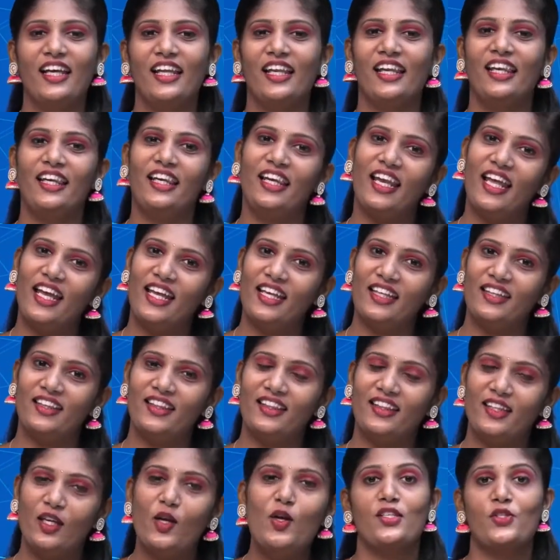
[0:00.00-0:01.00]

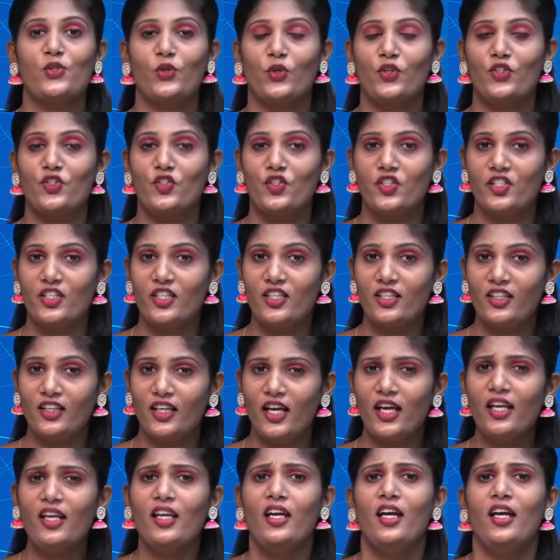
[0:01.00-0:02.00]
length. So
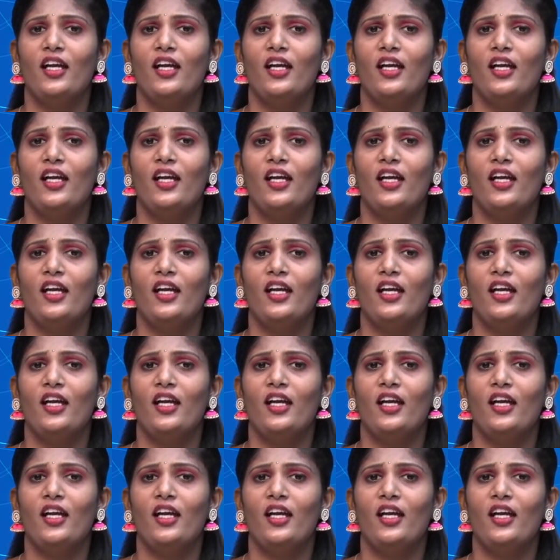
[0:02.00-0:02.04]
children,